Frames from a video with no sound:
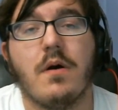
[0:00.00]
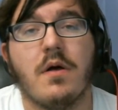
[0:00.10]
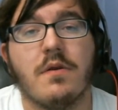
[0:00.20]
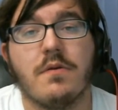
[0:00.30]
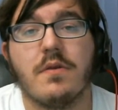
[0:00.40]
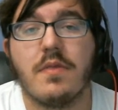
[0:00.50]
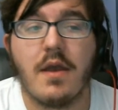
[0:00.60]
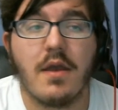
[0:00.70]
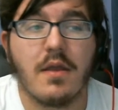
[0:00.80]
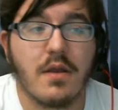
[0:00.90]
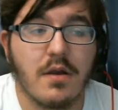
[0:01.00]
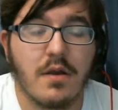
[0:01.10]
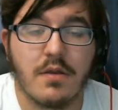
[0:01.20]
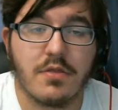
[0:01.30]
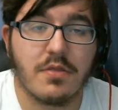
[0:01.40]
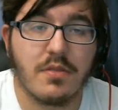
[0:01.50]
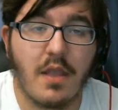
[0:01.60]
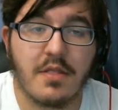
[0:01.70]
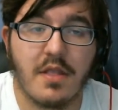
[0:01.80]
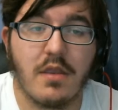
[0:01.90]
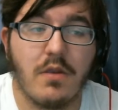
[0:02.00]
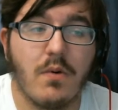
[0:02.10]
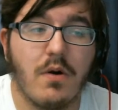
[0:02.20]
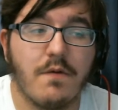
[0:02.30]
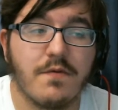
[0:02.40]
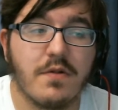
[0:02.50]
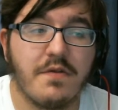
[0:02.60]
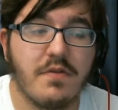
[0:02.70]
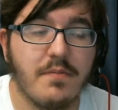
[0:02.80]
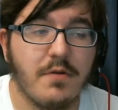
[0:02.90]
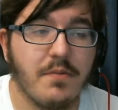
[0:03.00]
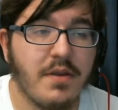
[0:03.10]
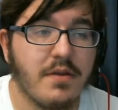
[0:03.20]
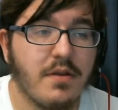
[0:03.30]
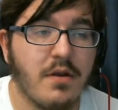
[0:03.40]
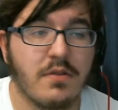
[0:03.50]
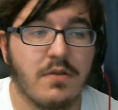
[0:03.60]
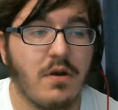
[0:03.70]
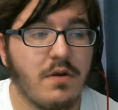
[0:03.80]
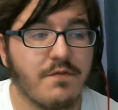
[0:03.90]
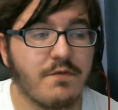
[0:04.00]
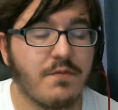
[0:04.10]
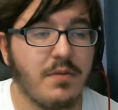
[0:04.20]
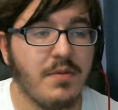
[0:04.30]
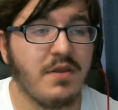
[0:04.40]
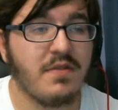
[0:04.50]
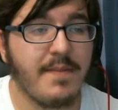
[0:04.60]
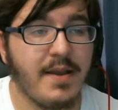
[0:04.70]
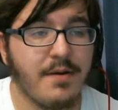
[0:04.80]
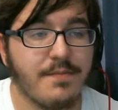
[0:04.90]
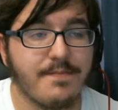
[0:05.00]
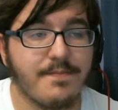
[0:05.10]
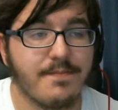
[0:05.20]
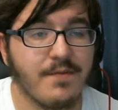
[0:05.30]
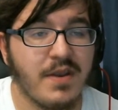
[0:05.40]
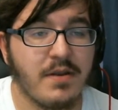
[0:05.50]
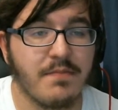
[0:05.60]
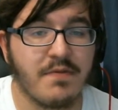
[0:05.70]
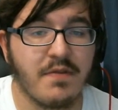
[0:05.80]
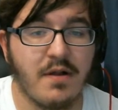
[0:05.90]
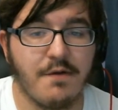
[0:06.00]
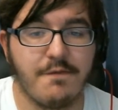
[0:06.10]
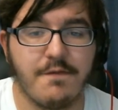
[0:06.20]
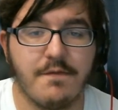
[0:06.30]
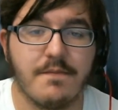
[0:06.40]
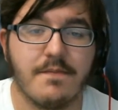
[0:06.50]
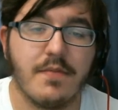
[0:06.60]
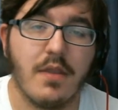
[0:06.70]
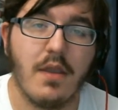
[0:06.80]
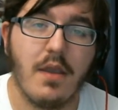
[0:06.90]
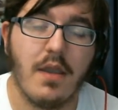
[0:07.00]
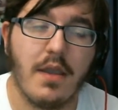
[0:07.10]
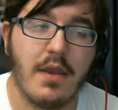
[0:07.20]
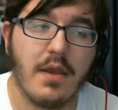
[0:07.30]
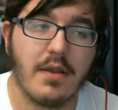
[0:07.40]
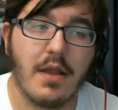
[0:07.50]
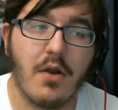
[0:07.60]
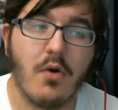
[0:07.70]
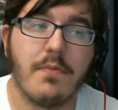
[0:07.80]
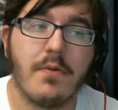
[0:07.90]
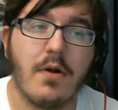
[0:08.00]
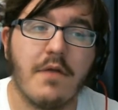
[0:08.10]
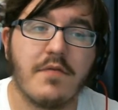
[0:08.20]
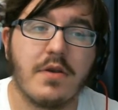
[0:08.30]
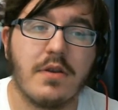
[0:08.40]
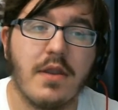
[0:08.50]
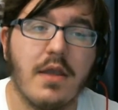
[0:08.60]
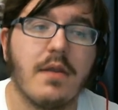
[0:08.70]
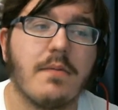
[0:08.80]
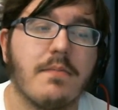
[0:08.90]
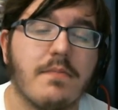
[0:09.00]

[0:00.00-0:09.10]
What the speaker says: Other than that, I thank you all for listening to me talk for 20 minutes about random stuff. And I hope you all have a good day.